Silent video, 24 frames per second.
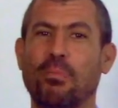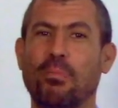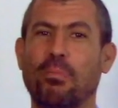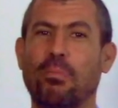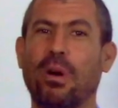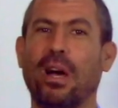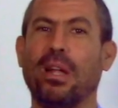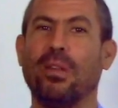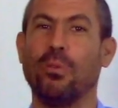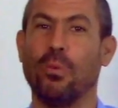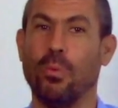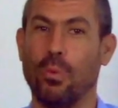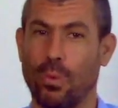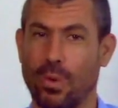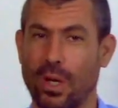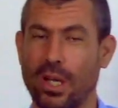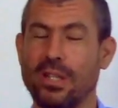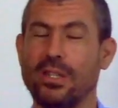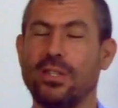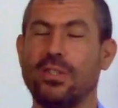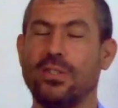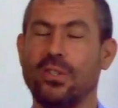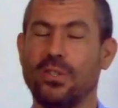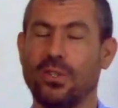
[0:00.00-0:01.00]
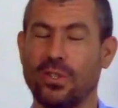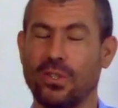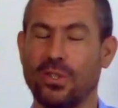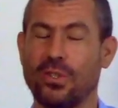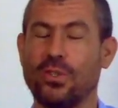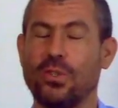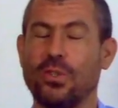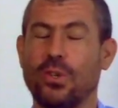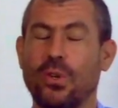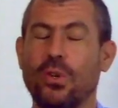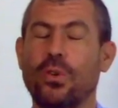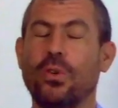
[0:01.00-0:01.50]
But once your
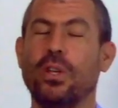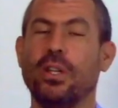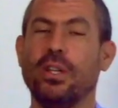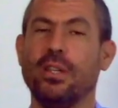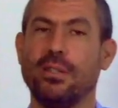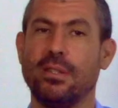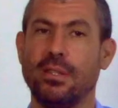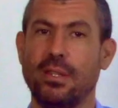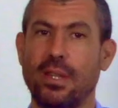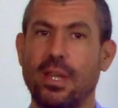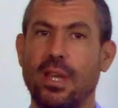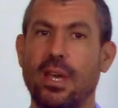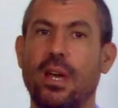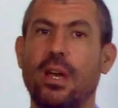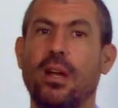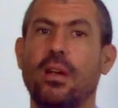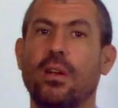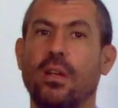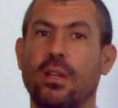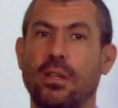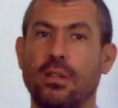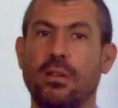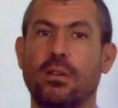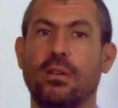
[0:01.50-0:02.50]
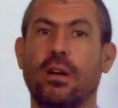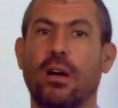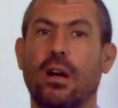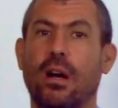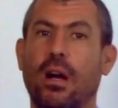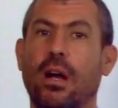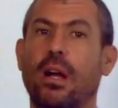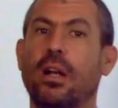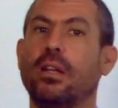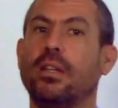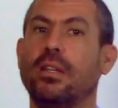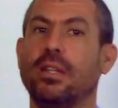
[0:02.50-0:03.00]
soul is there and your
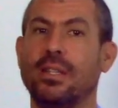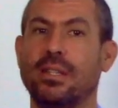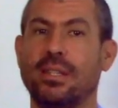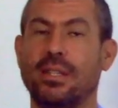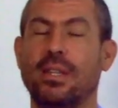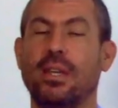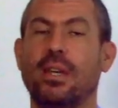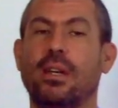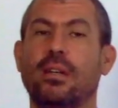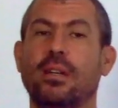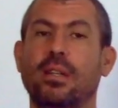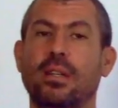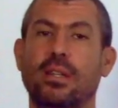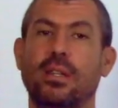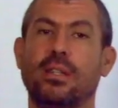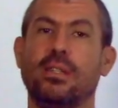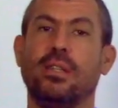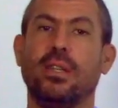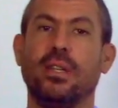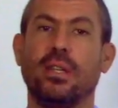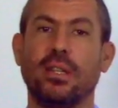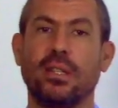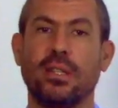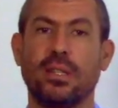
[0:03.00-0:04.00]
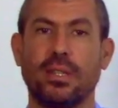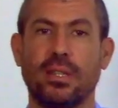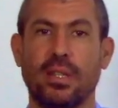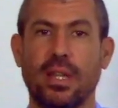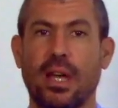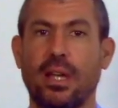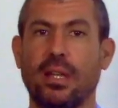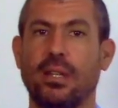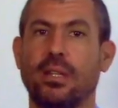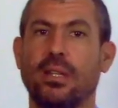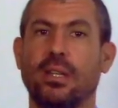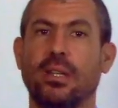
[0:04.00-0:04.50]
heart is there, it is
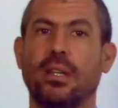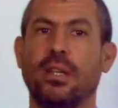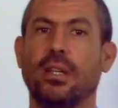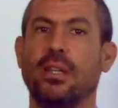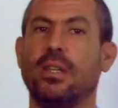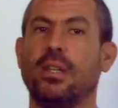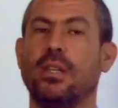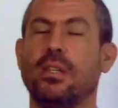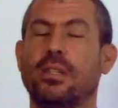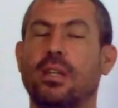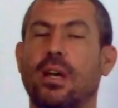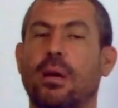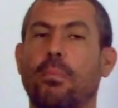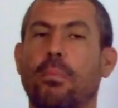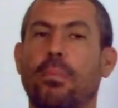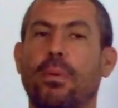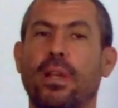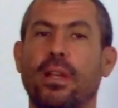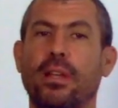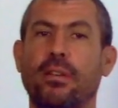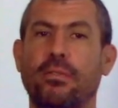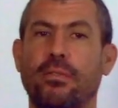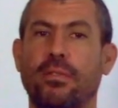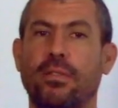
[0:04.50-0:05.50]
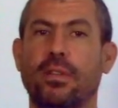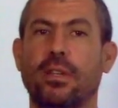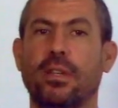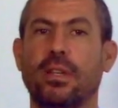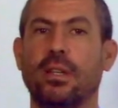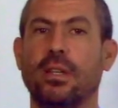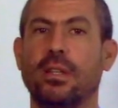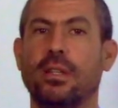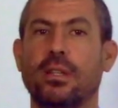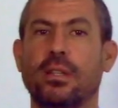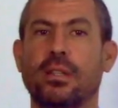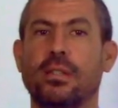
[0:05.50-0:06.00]
ecstatic. It is
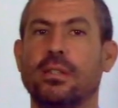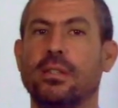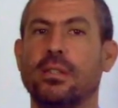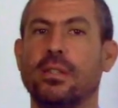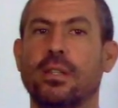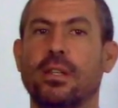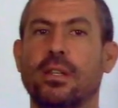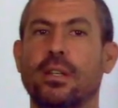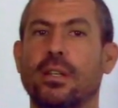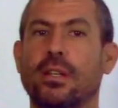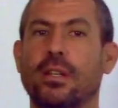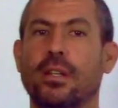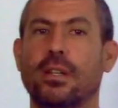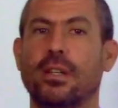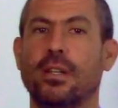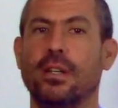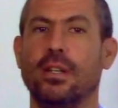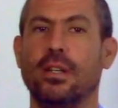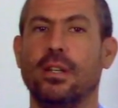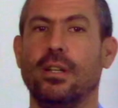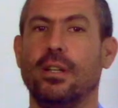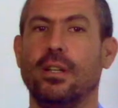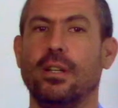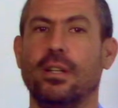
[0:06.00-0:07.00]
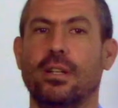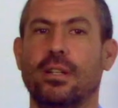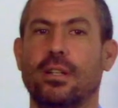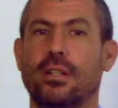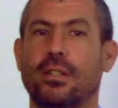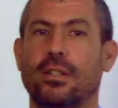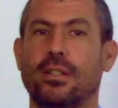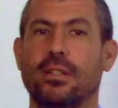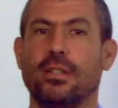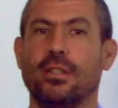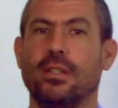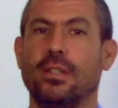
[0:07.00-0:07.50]
uplifting.
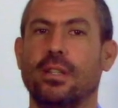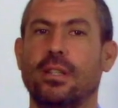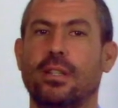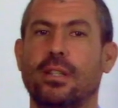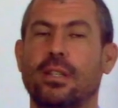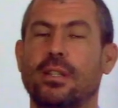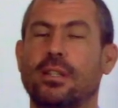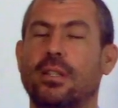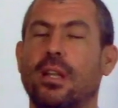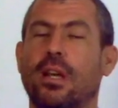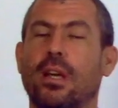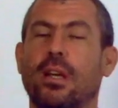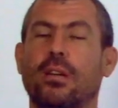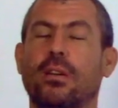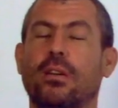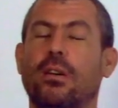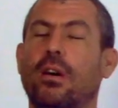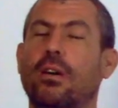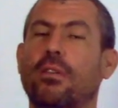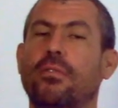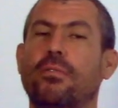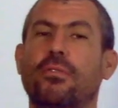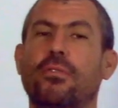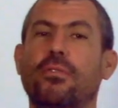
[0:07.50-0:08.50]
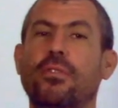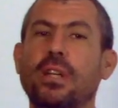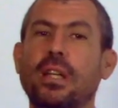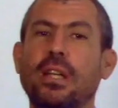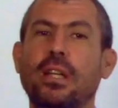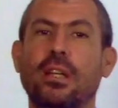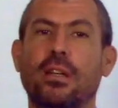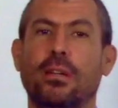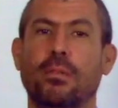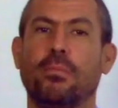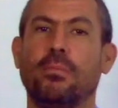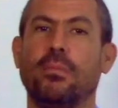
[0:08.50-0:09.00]
It is like
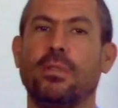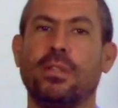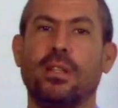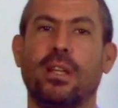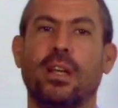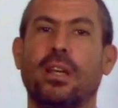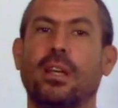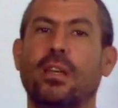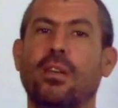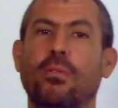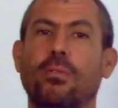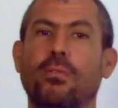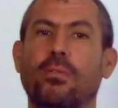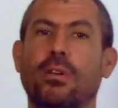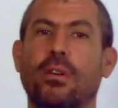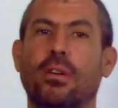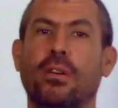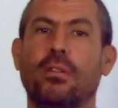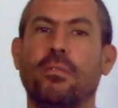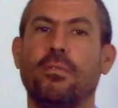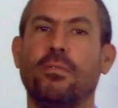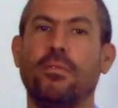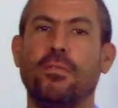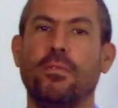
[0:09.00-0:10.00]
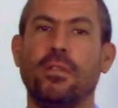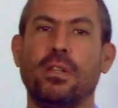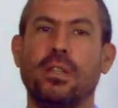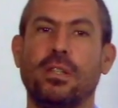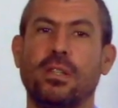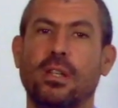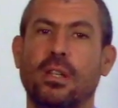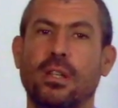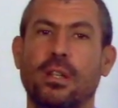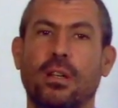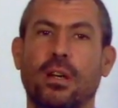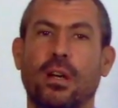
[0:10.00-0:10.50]
freedom. It's like you were a
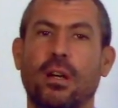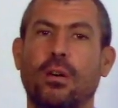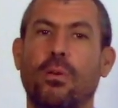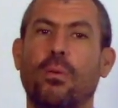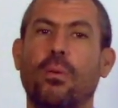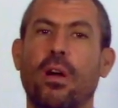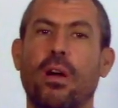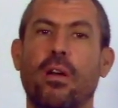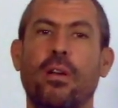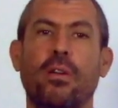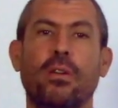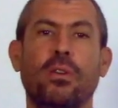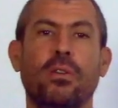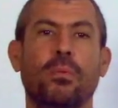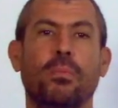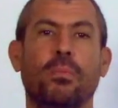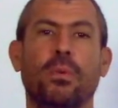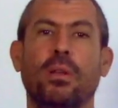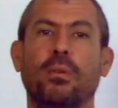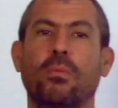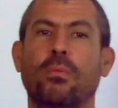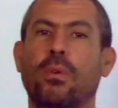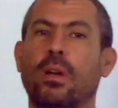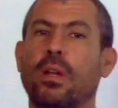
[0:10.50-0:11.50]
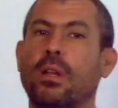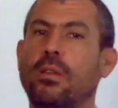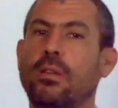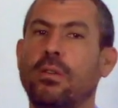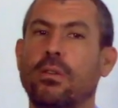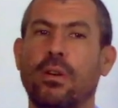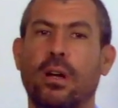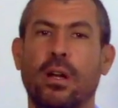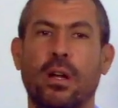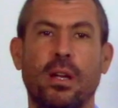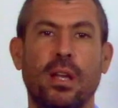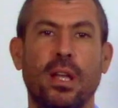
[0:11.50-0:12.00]
fish in an aquarium, and when
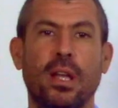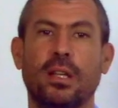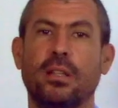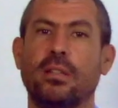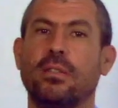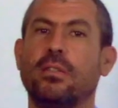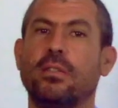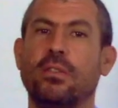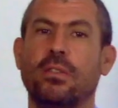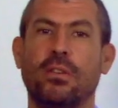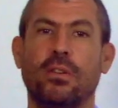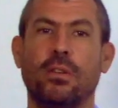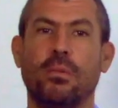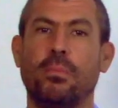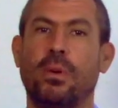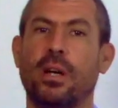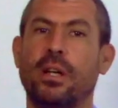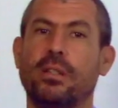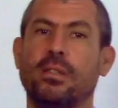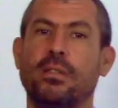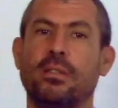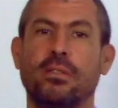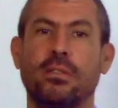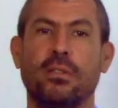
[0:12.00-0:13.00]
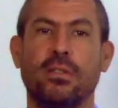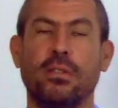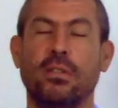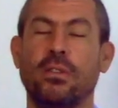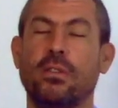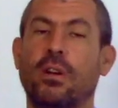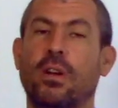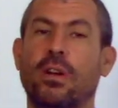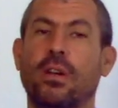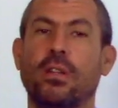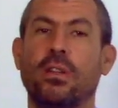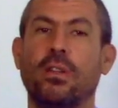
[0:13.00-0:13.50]
you are next to your master,
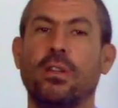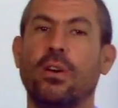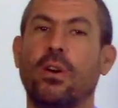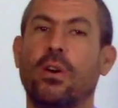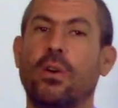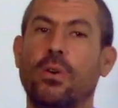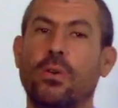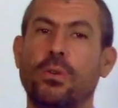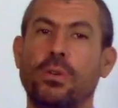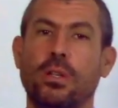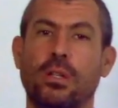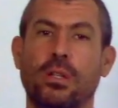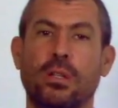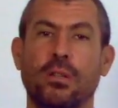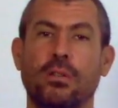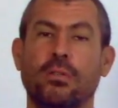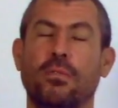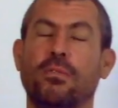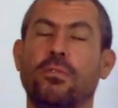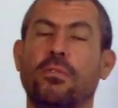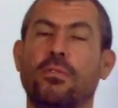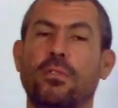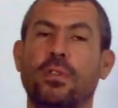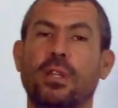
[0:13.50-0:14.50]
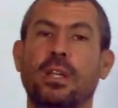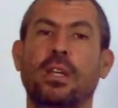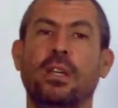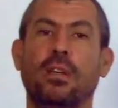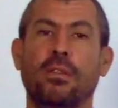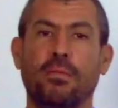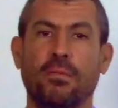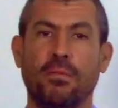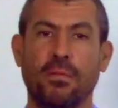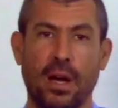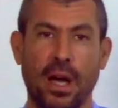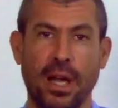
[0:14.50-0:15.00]
you are in the ocean, free,
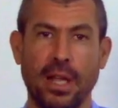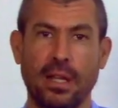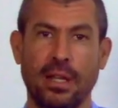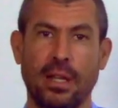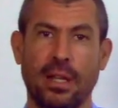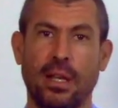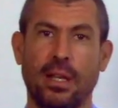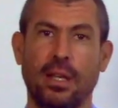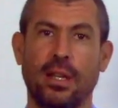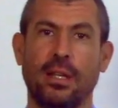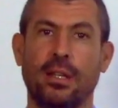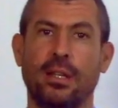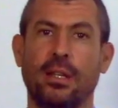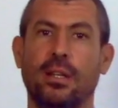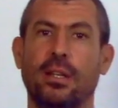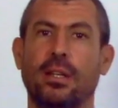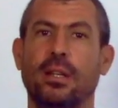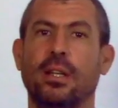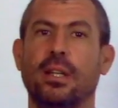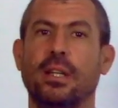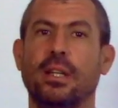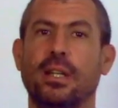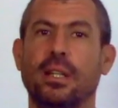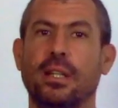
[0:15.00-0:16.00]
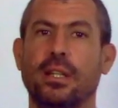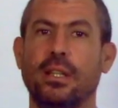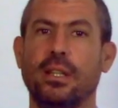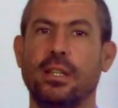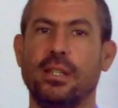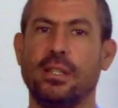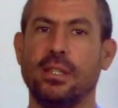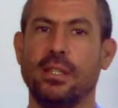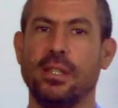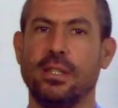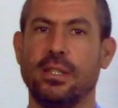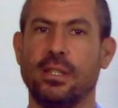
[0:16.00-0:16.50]
finally.
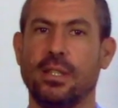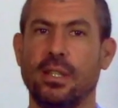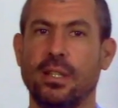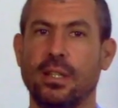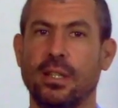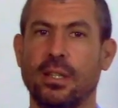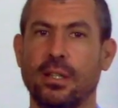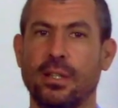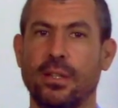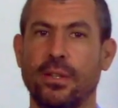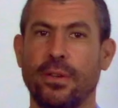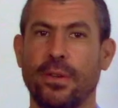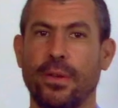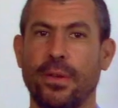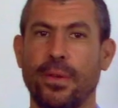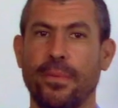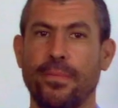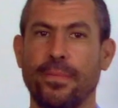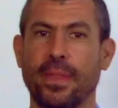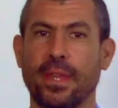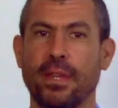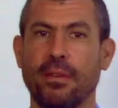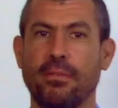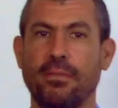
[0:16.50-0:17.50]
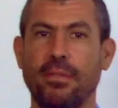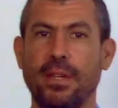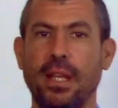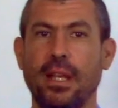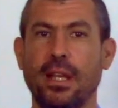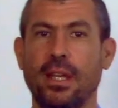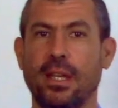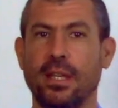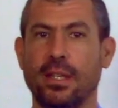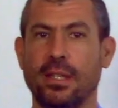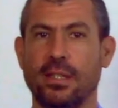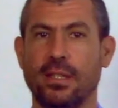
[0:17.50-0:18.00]
This is the
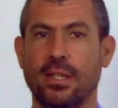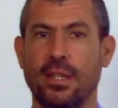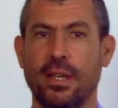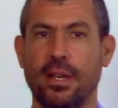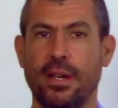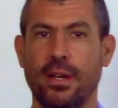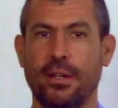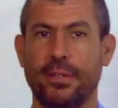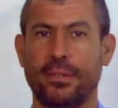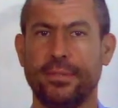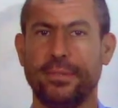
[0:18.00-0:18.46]
feelings there.